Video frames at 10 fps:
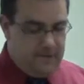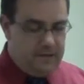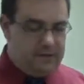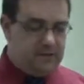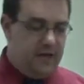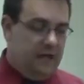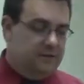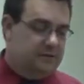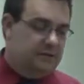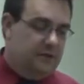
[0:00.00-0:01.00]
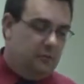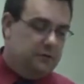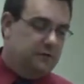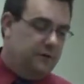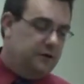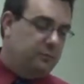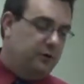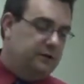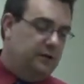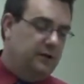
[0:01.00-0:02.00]
He says, It was first
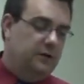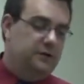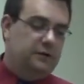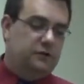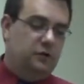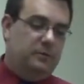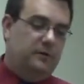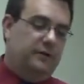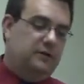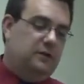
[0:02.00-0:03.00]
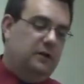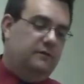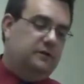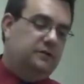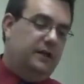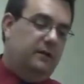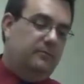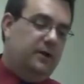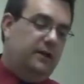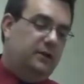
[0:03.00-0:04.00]
printed under the supervision of the
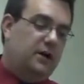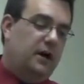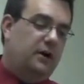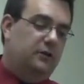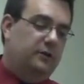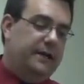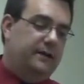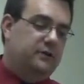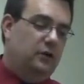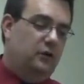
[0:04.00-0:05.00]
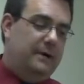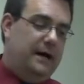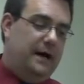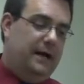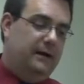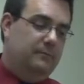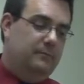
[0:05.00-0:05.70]
celebrated Cardinal Angelo Mai,